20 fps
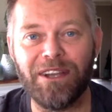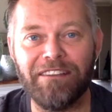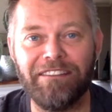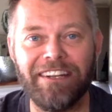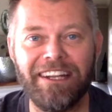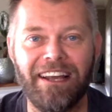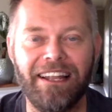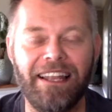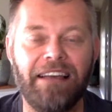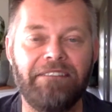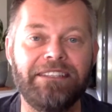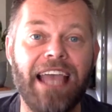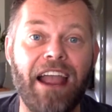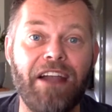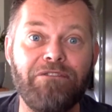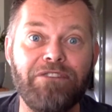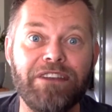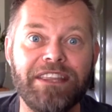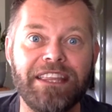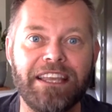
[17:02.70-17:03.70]
of it. I loved
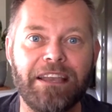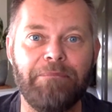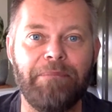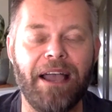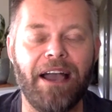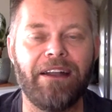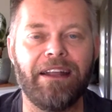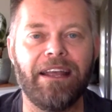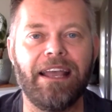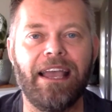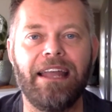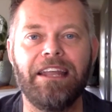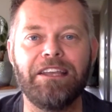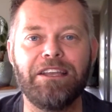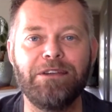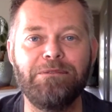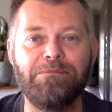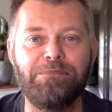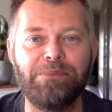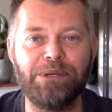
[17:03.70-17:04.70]
everything about it. And it
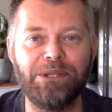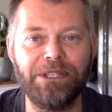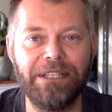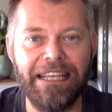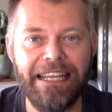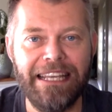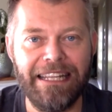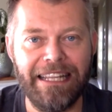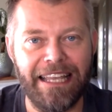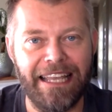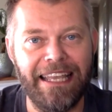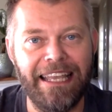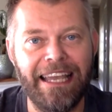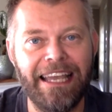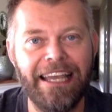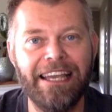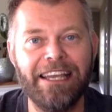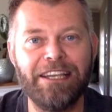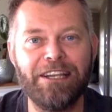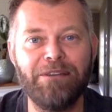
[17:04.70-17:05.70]
completely
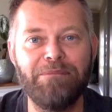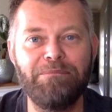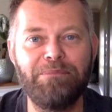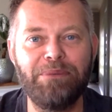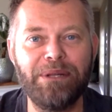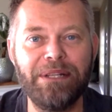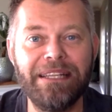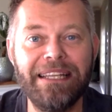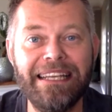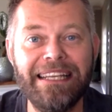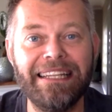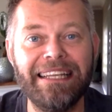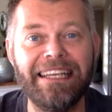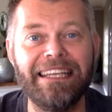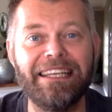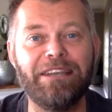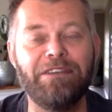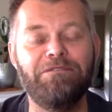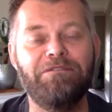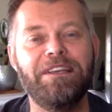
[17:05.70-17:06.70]

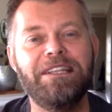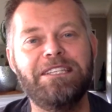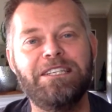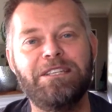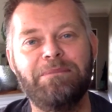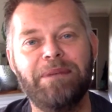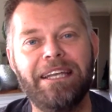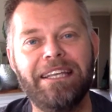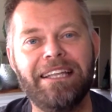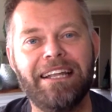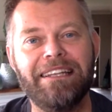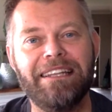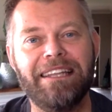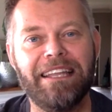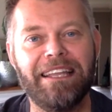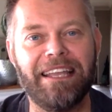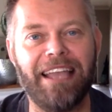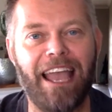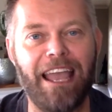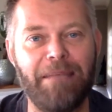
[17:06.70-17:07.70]
convinced me that the
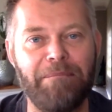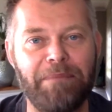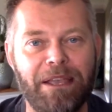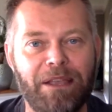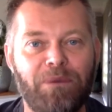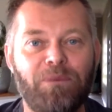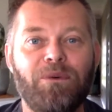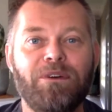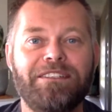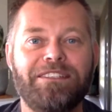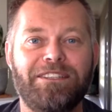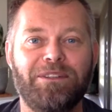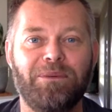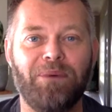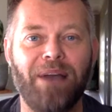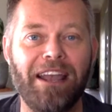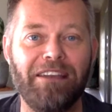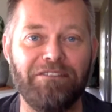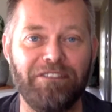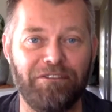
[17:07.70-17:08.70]
gaming was the
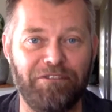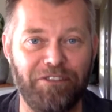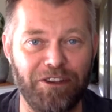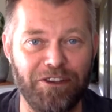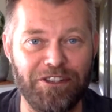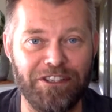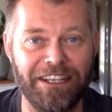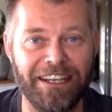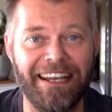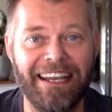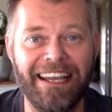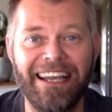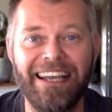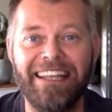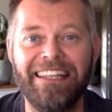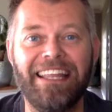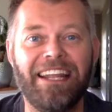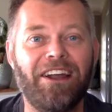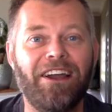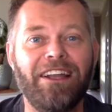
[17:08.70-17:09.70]
way of the future,
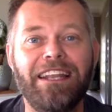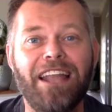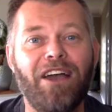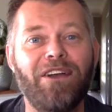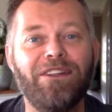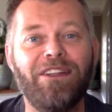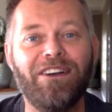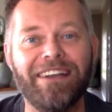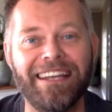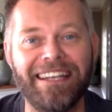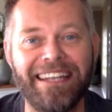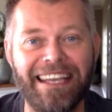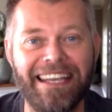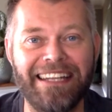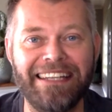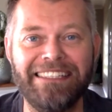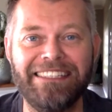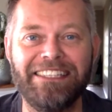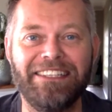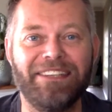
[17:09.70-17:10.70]
that I no longer
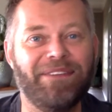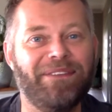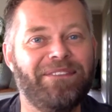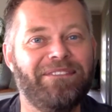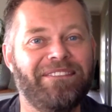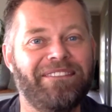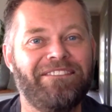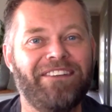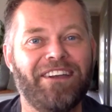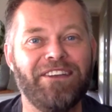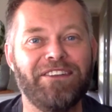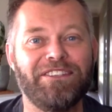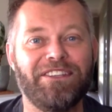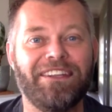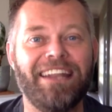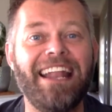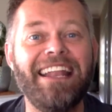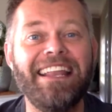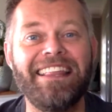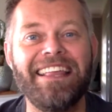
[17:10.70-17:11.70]
needed to focus
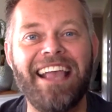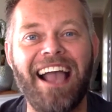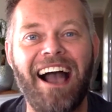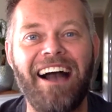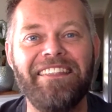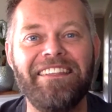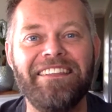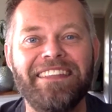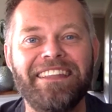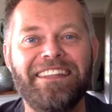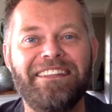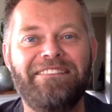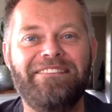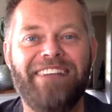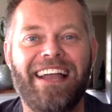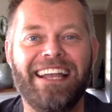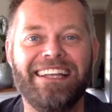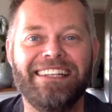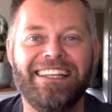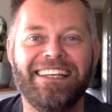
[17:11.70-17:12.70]
on anything other than the
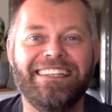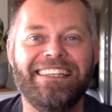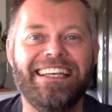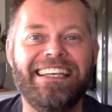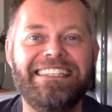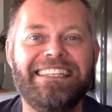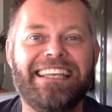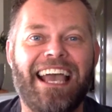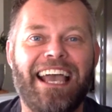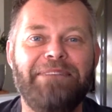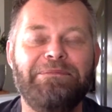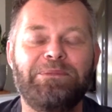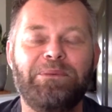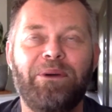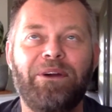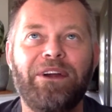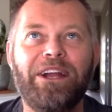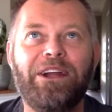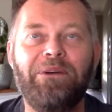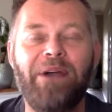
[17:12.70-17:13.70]
fact that these games
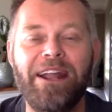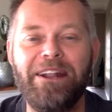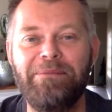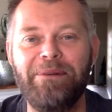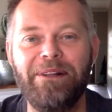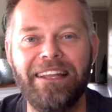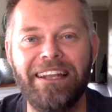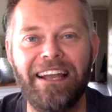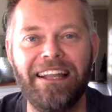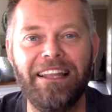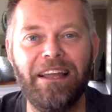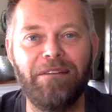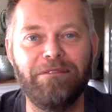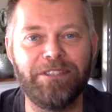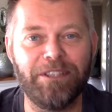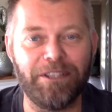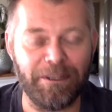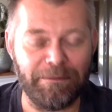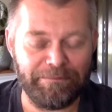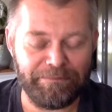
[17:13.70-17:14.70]
were incredible and I
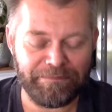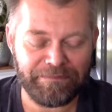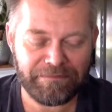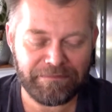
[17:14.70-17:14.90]
loved them.